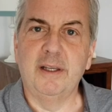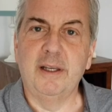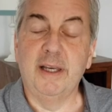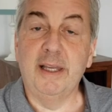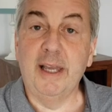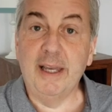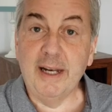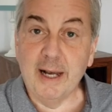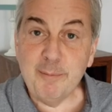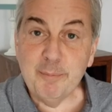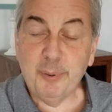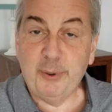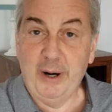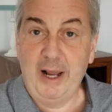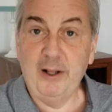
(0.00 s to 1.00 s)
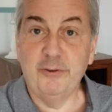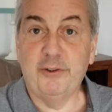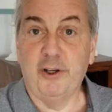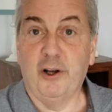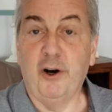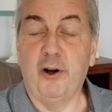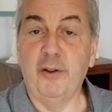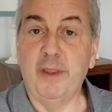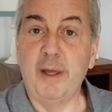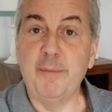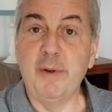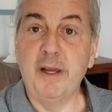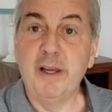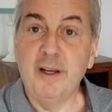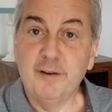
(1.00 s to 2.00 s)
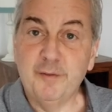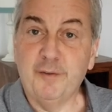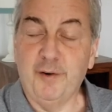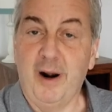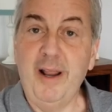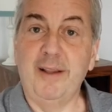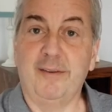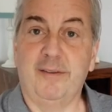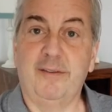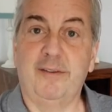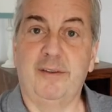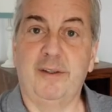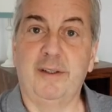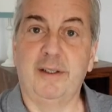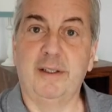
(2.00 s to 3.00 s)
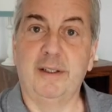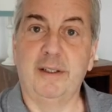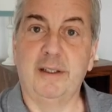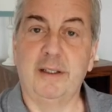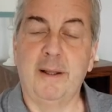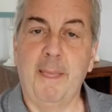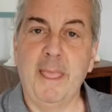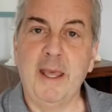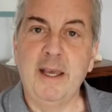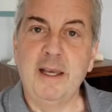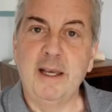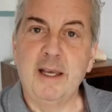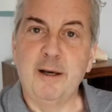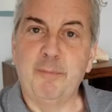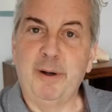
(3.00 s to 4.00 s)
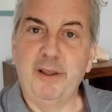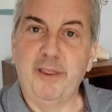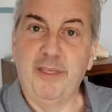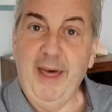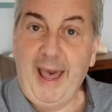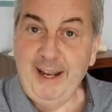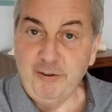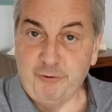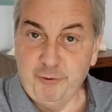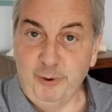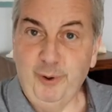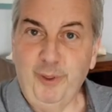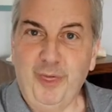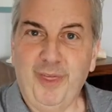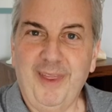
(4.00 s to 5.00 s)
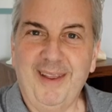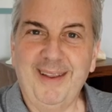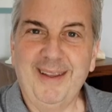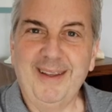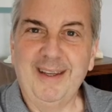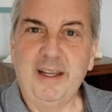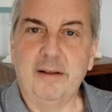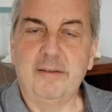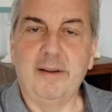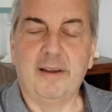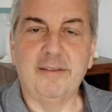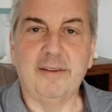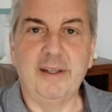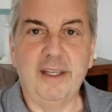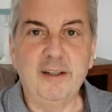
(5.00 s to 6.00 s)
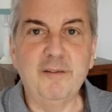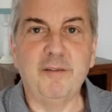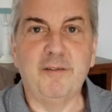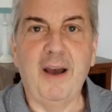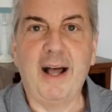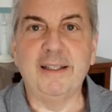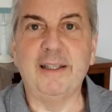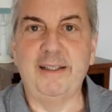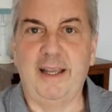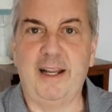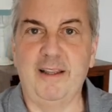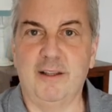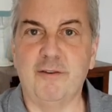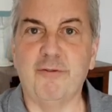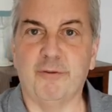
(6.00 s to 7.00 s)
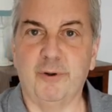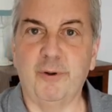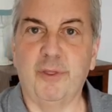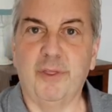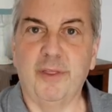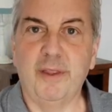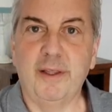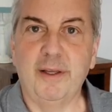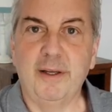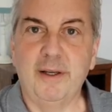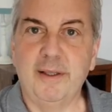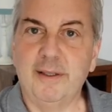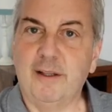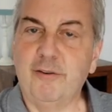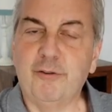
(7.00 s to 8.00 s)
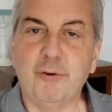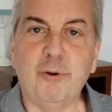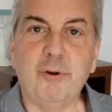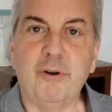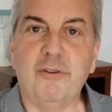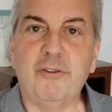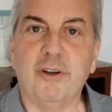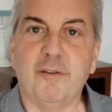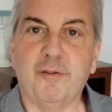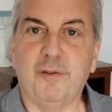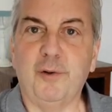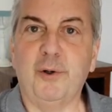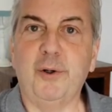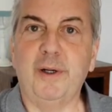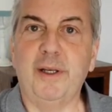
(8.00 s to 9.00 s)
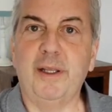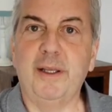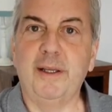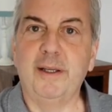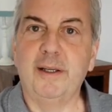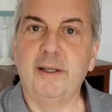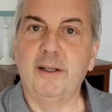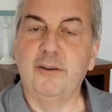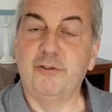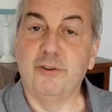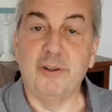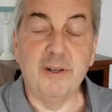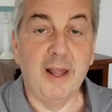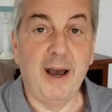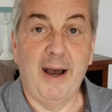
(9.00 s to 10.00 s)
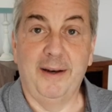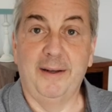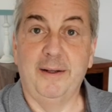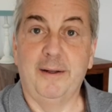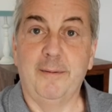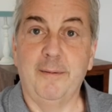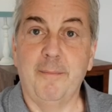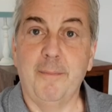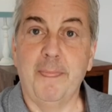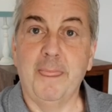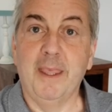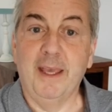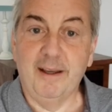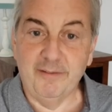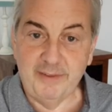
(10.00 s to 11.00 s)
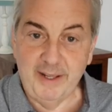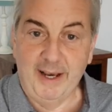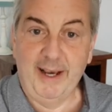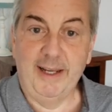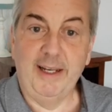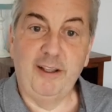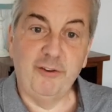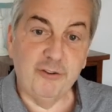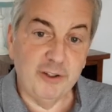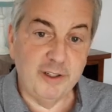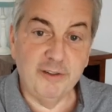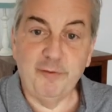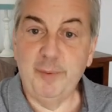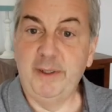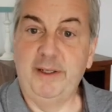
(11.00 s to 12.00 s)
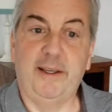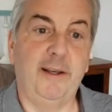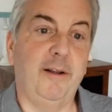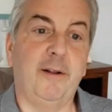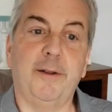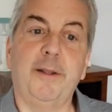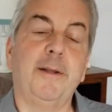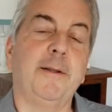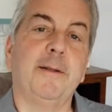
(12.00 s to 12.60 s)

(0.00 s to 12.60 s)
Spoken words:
And I'm proud to call them friends. But that truth doesn't invalidate the truth that George Floyd should not have died. He shouldn't have been killed.